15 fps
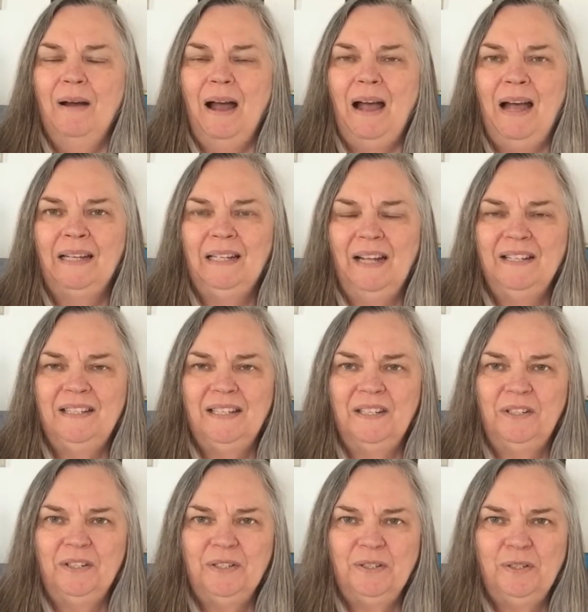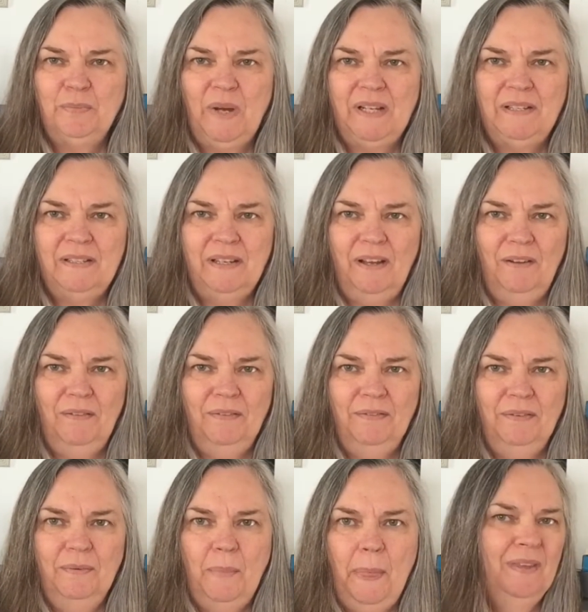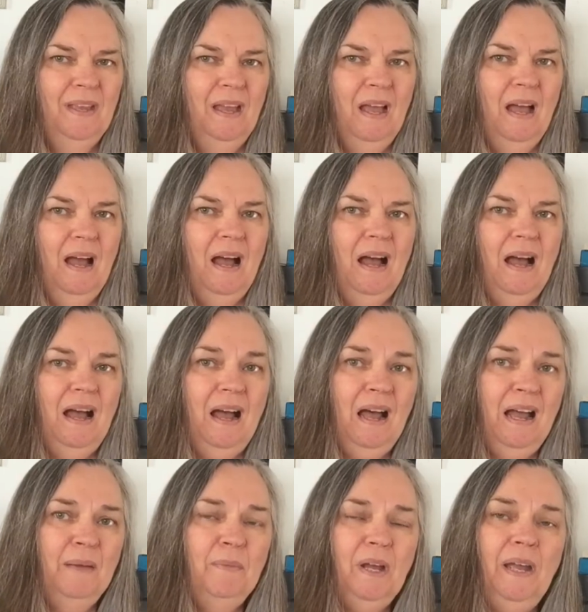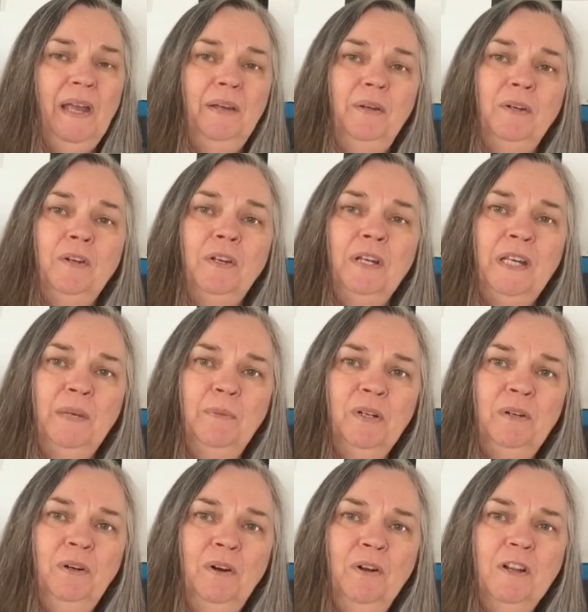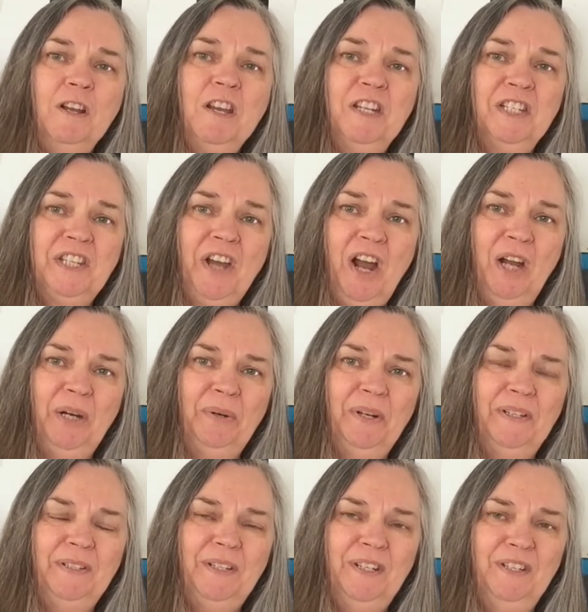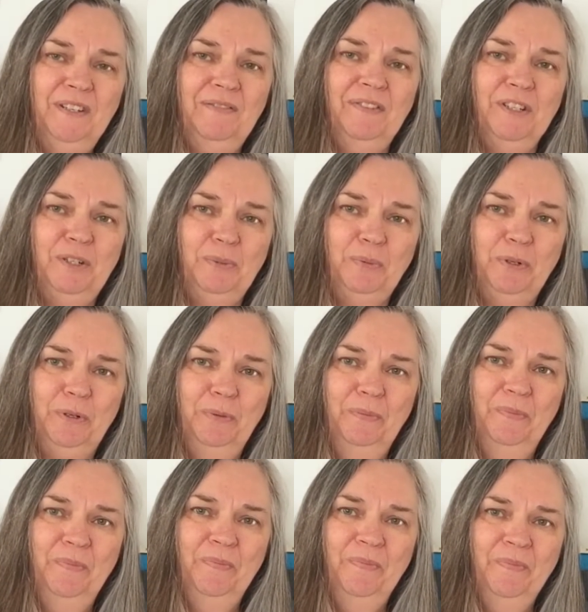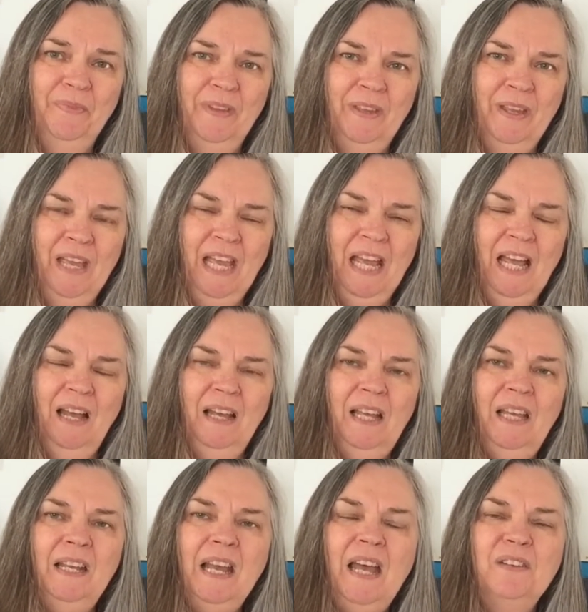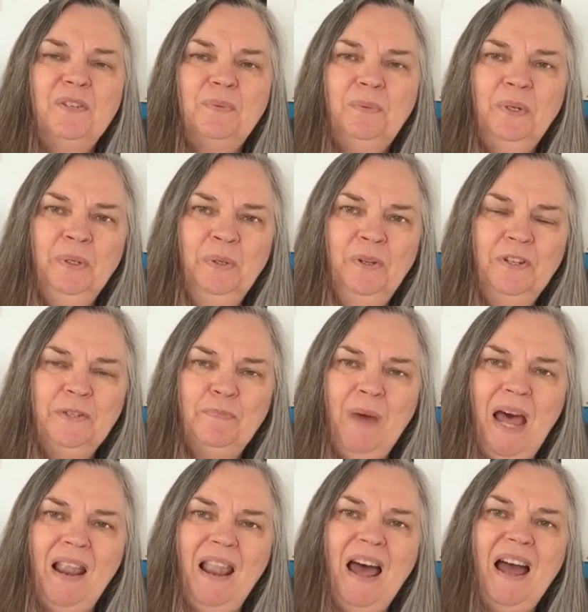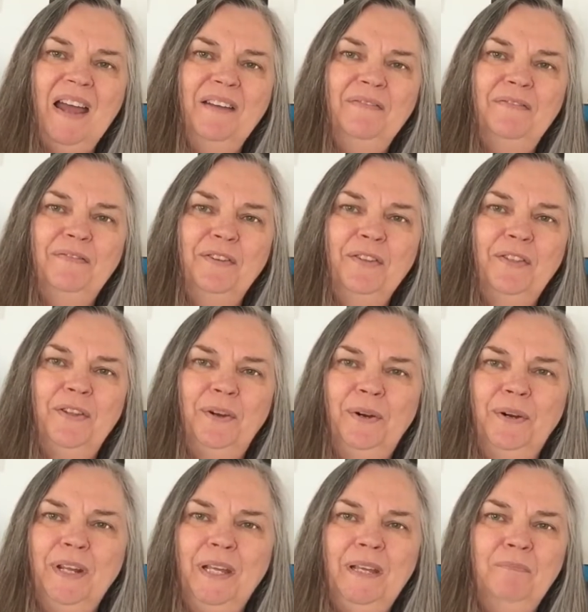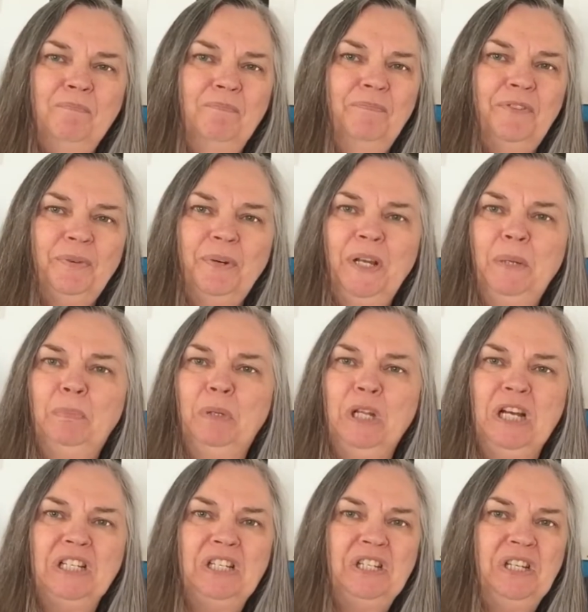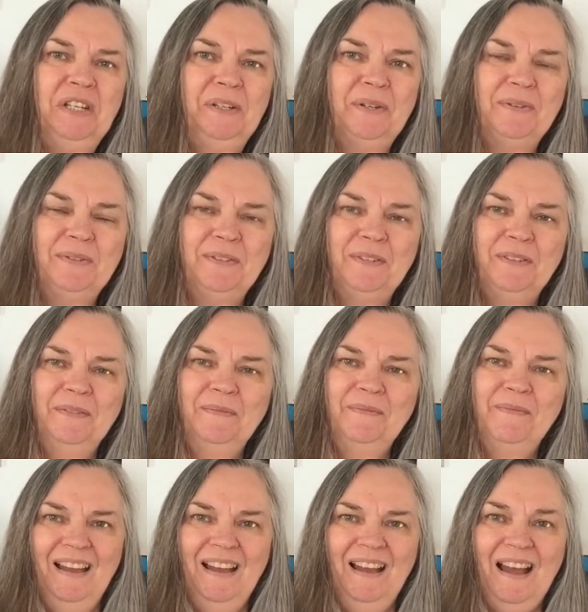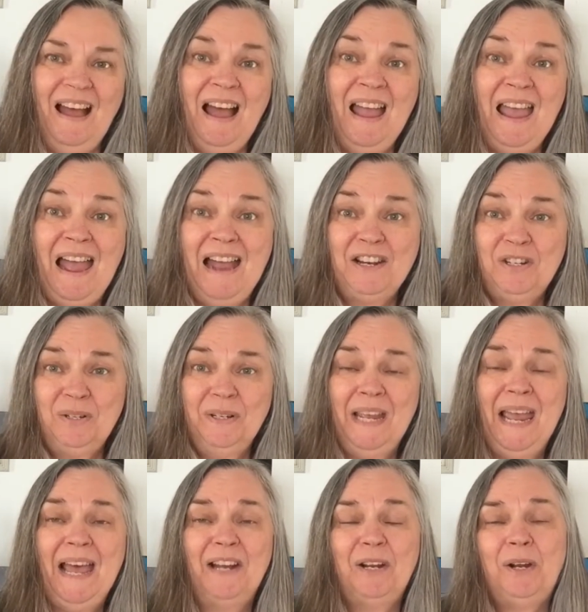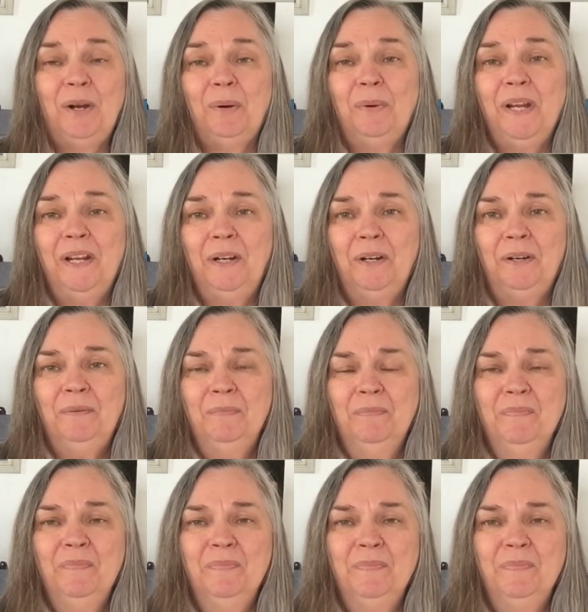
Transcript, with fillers: I'd like to introduce myself. I'm a chemical intolerant individual. It has ruled my life for 33 plus years. I actually had a career